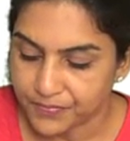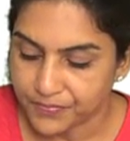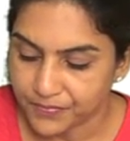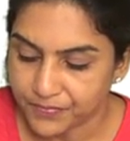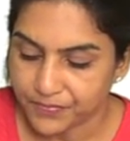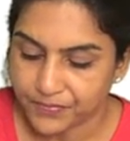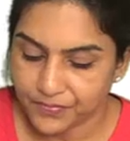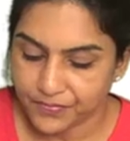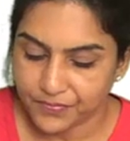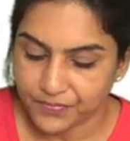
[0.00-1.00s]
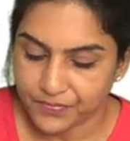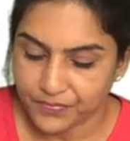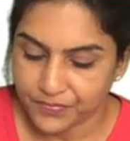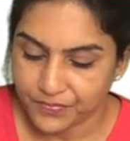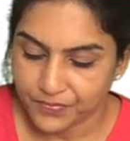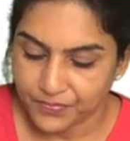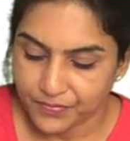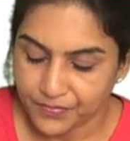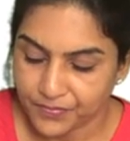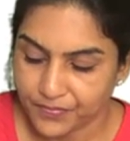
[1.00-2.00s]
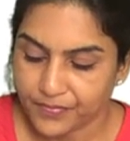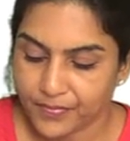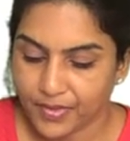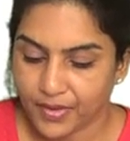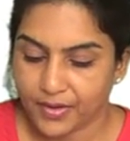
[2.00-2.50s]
Nobody speaks.